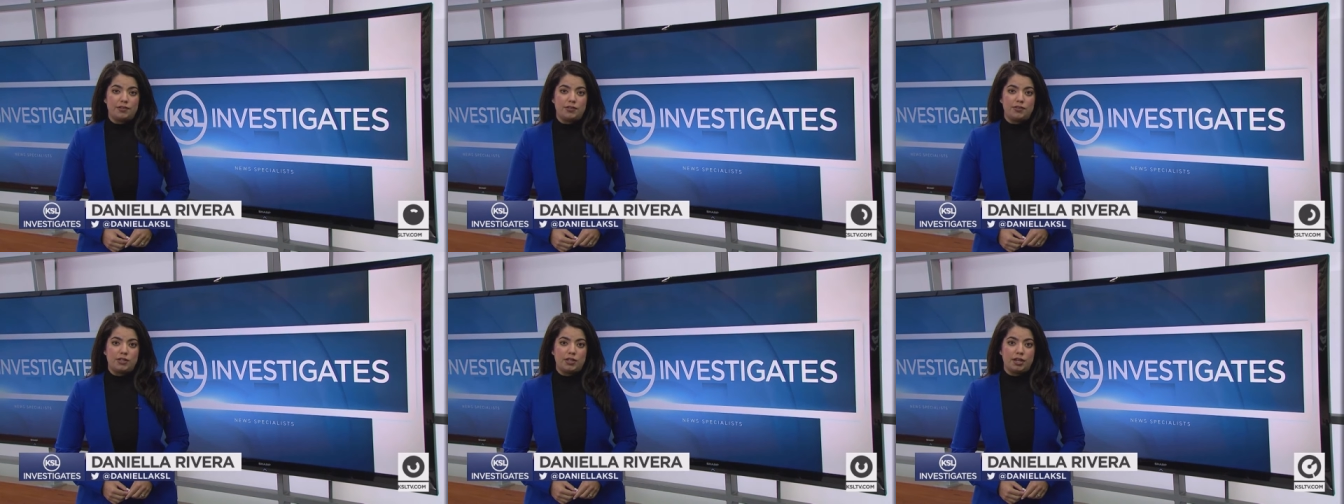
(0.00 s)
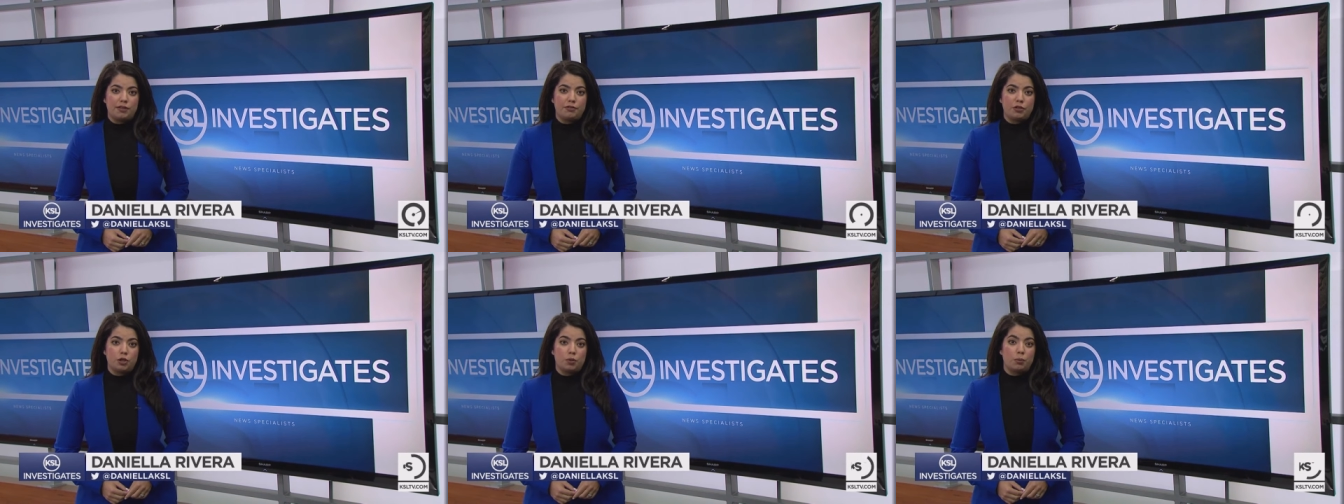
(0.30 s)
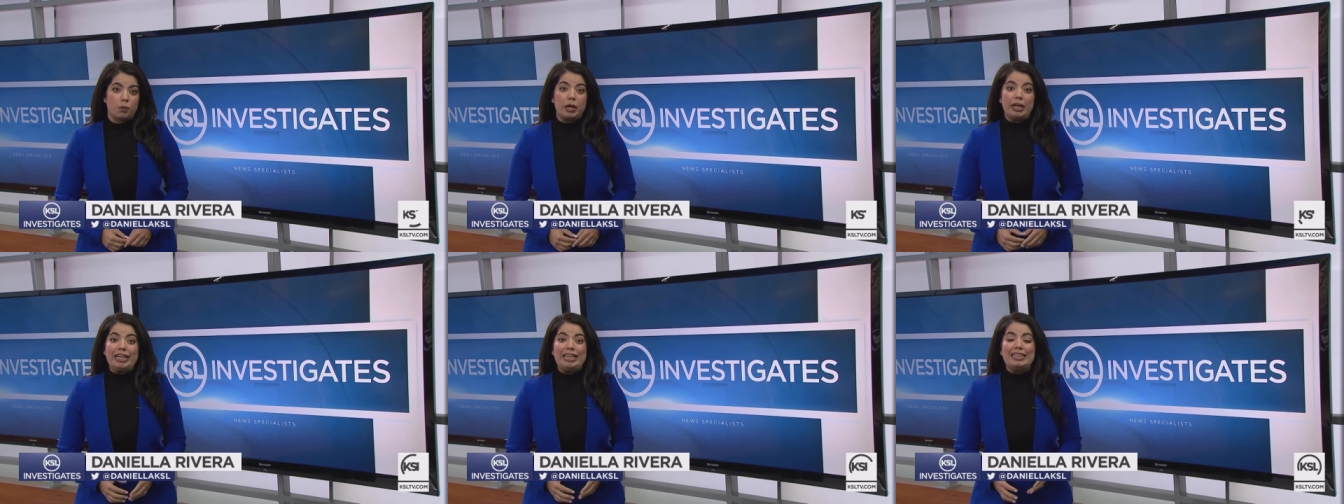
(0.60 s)
to see if there
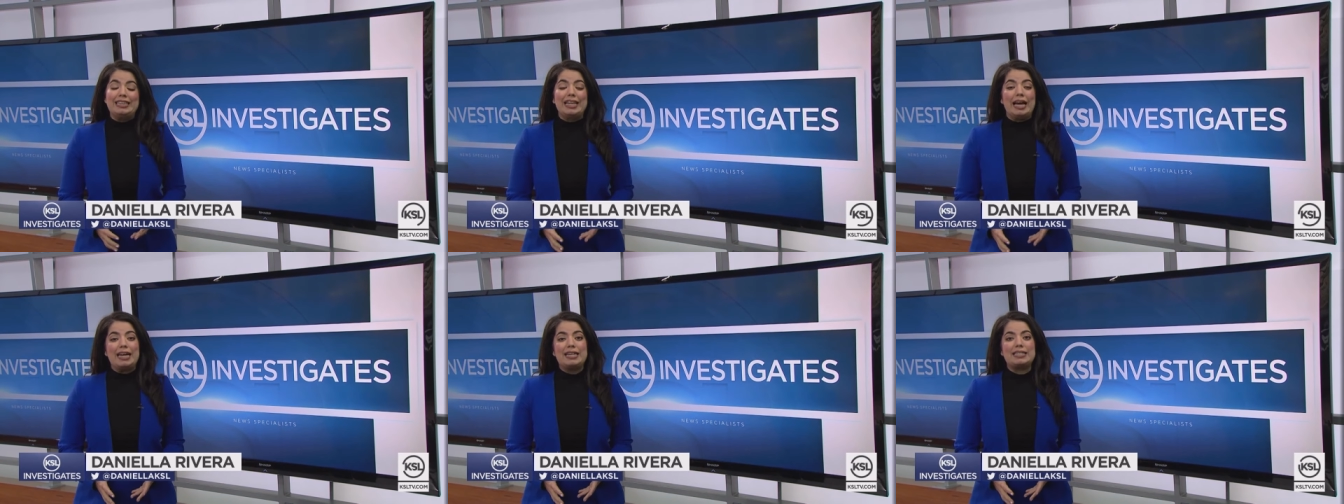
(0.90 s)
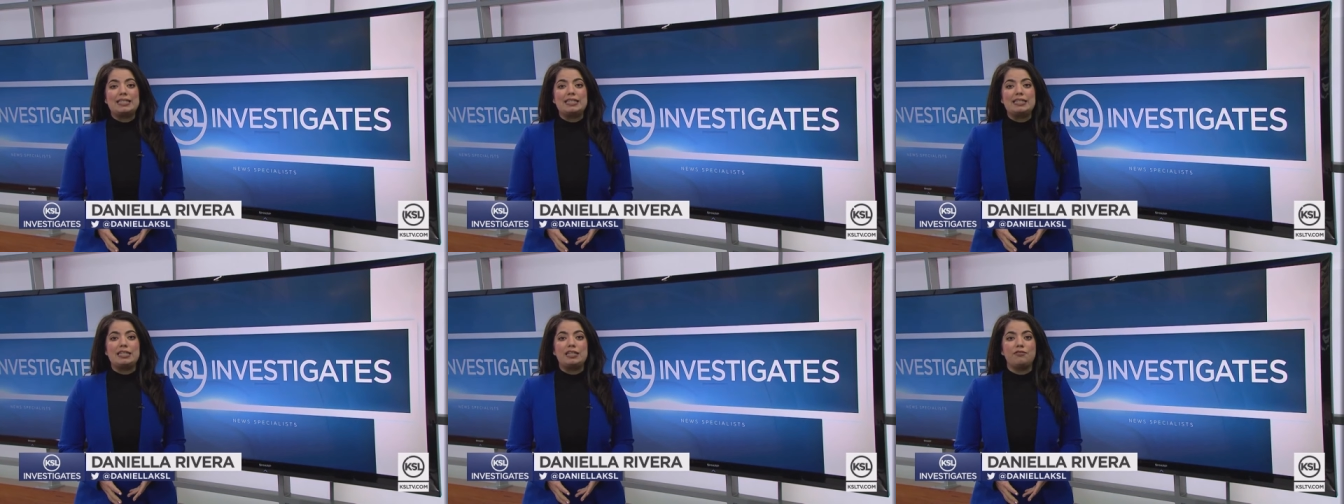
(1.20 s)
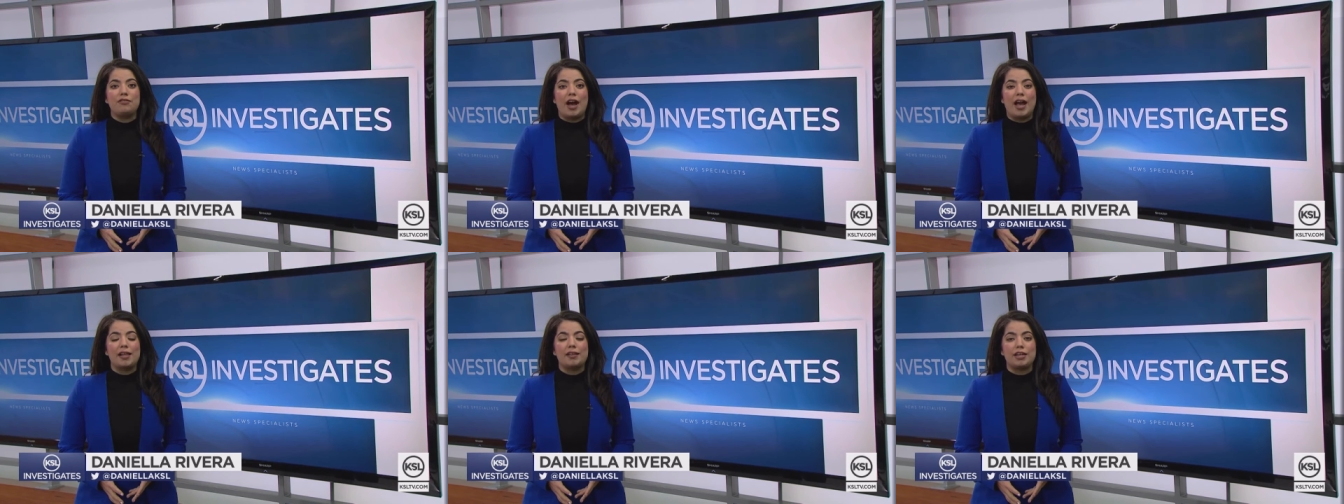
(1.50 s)
were any
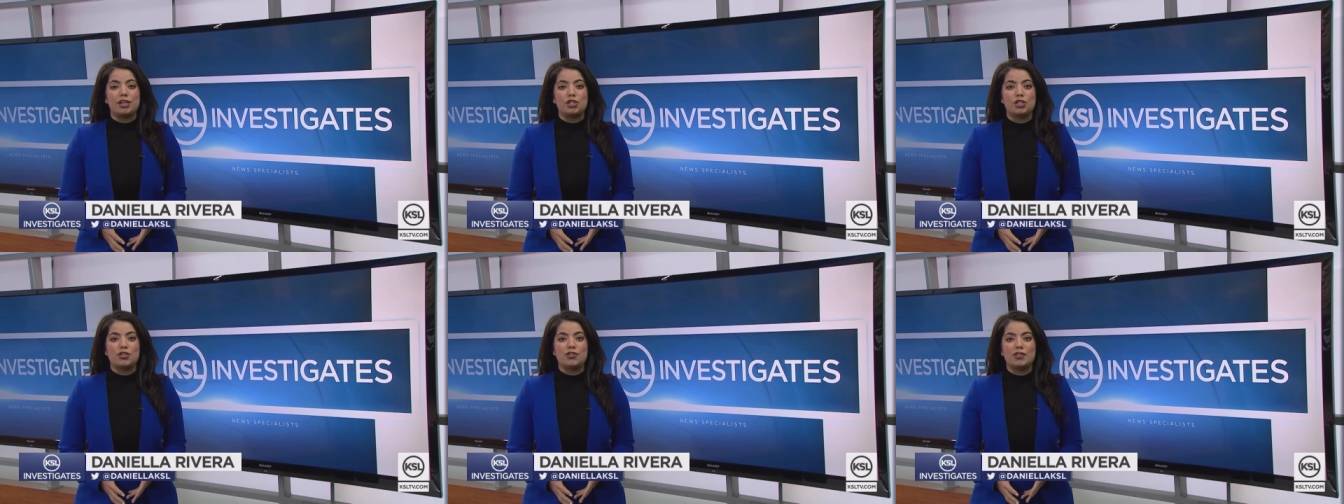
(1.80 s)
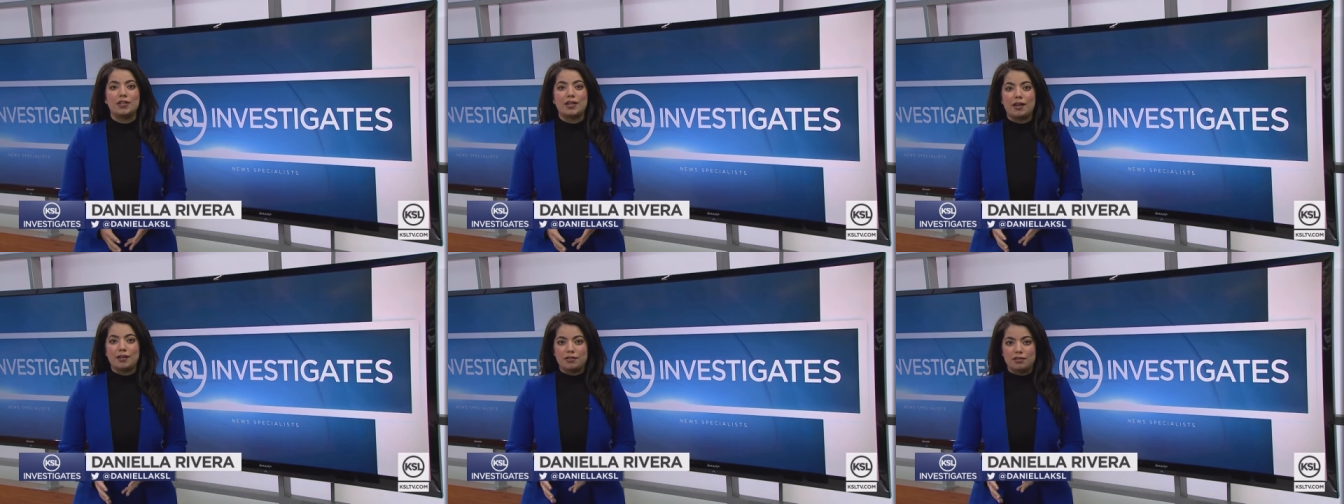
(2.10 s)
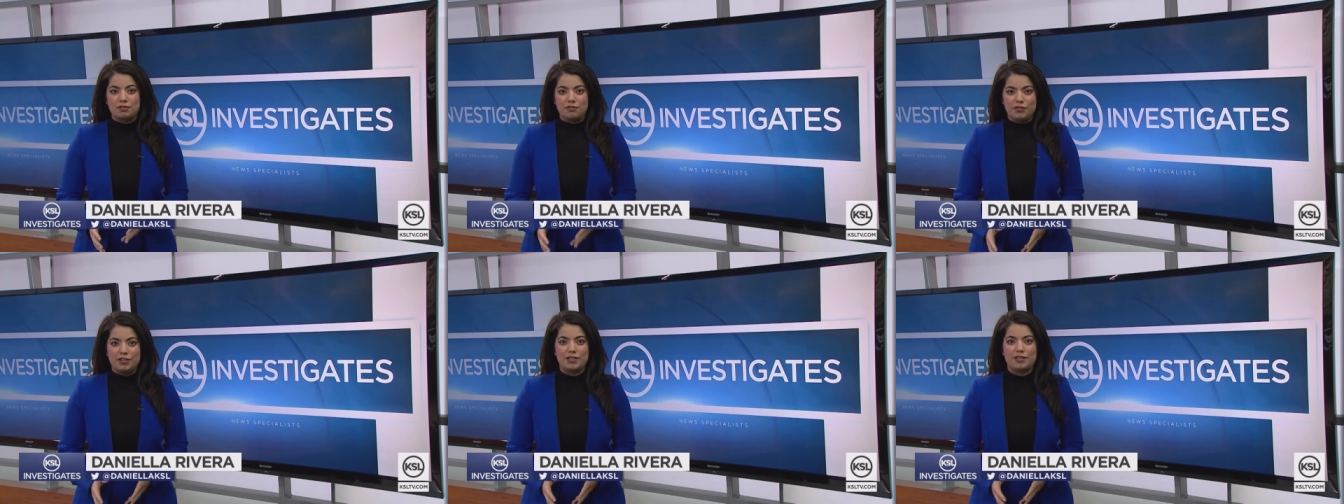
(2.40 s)
licensing violations
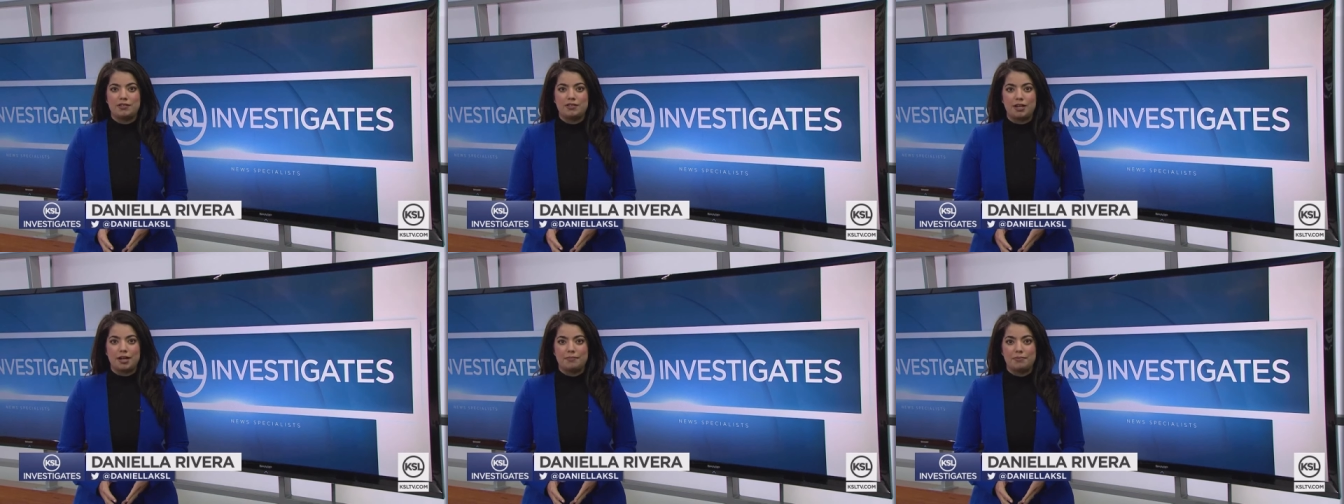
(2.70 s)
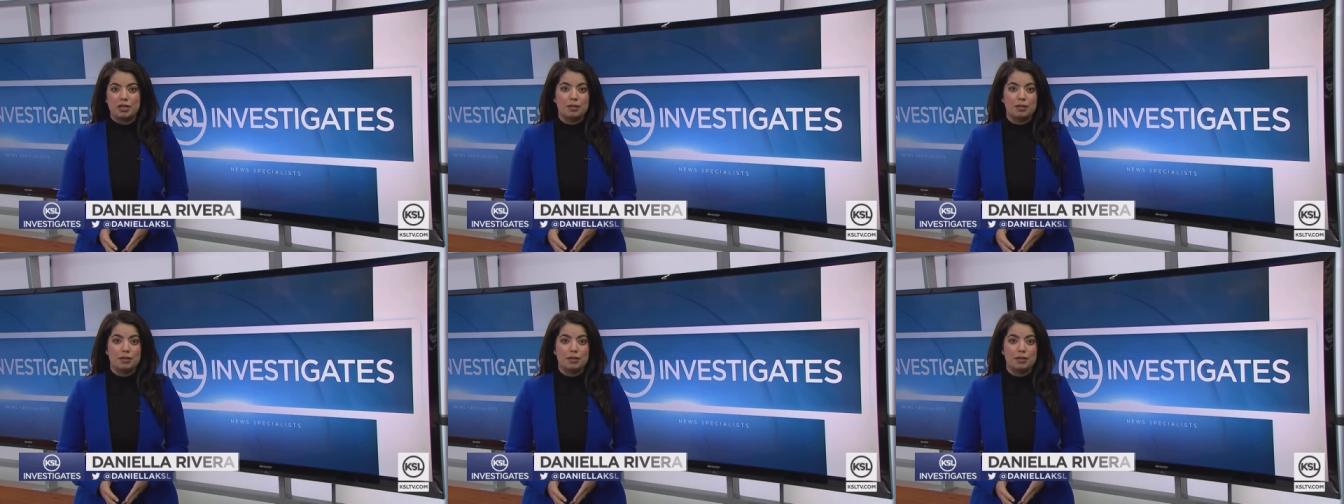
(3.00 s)
against Vista.